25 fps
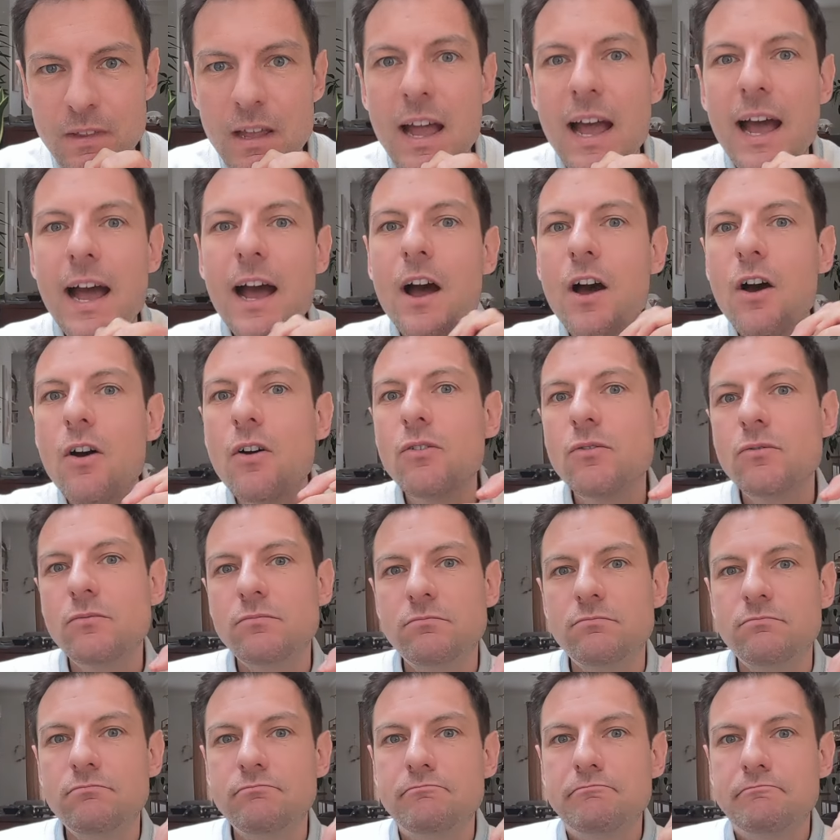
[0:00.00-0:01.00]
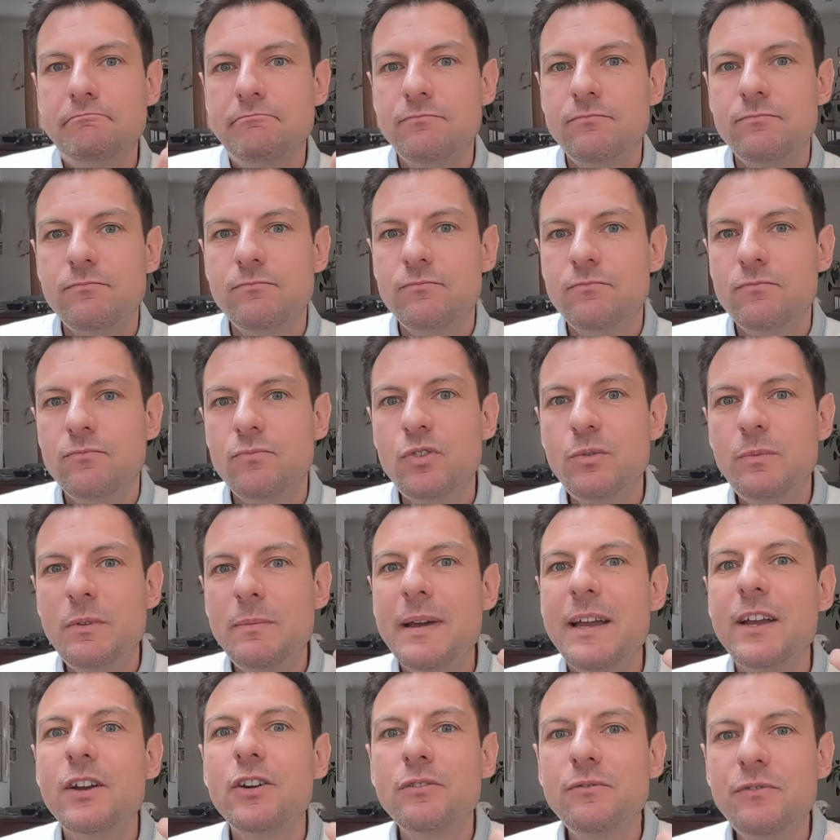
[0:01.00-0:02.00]
How would be
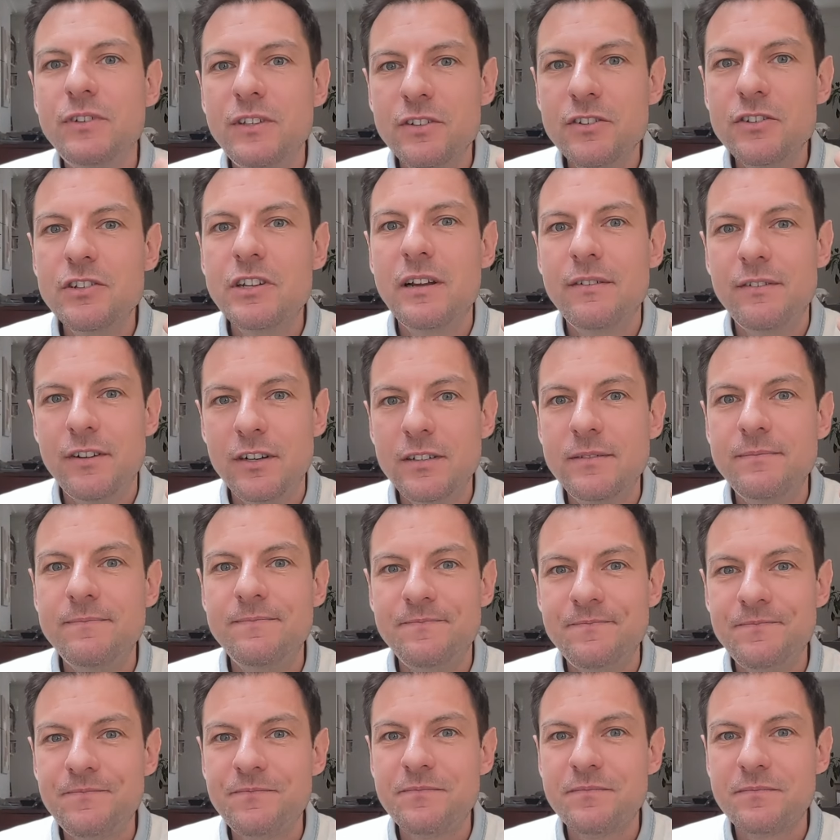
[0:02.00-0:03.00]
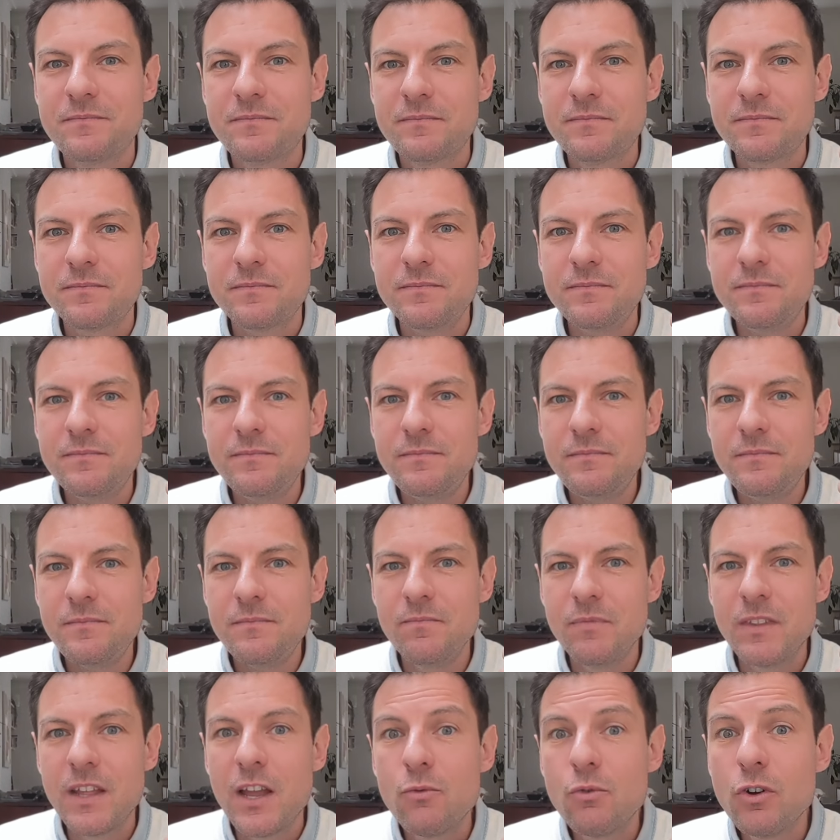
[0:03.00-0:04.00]
my confidence level?
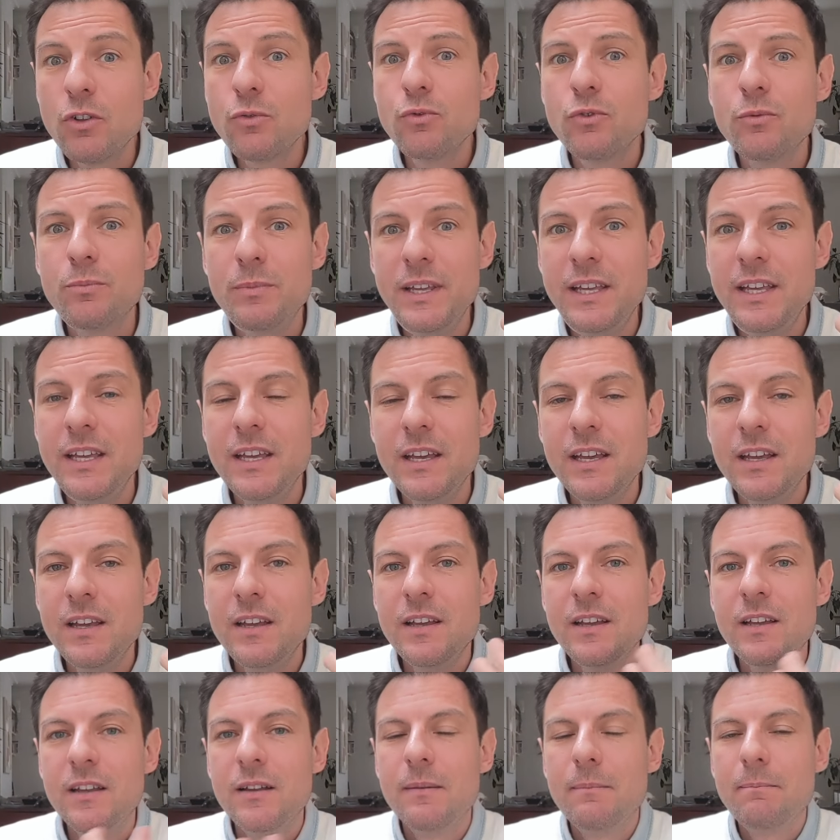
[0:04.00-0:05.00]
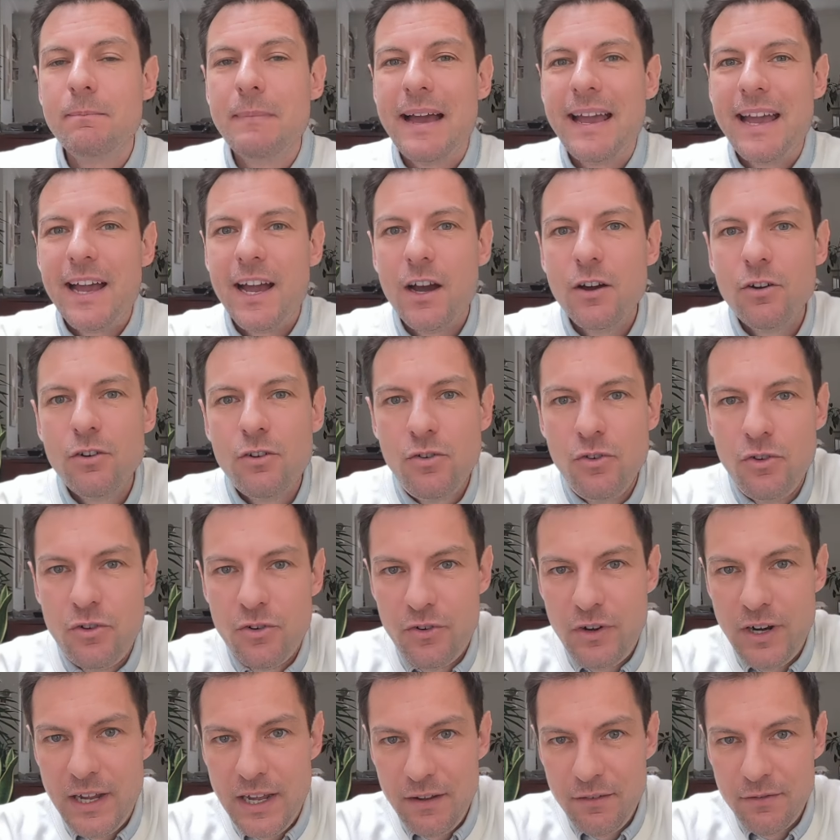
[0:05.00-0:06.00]
What would be my outlook
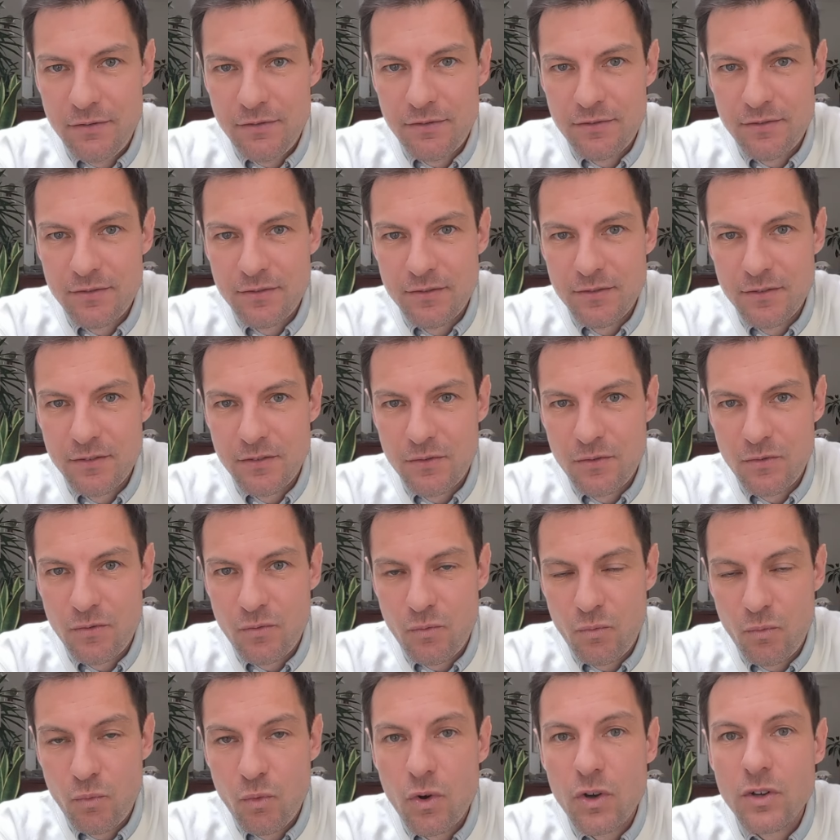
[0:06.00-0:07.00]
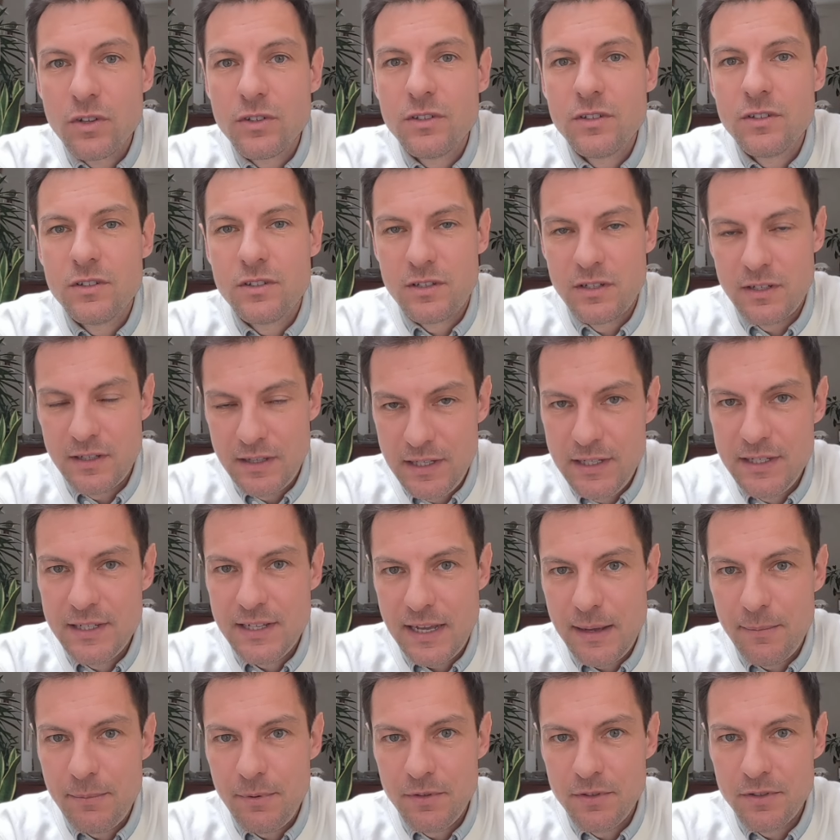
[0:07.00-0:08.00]
on life once this
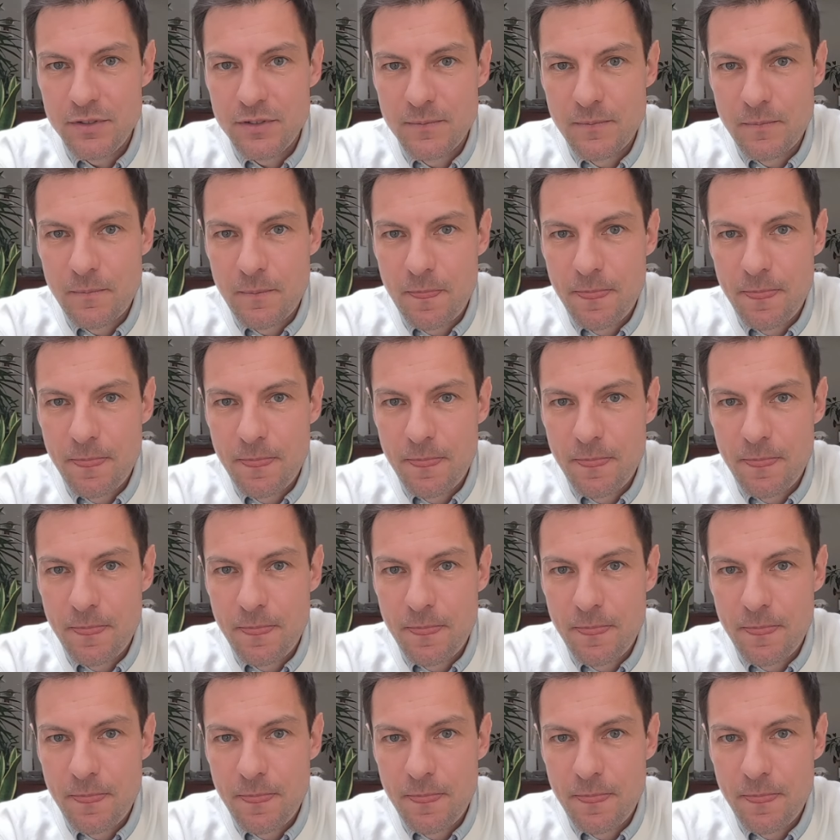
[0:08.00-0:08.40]
happens?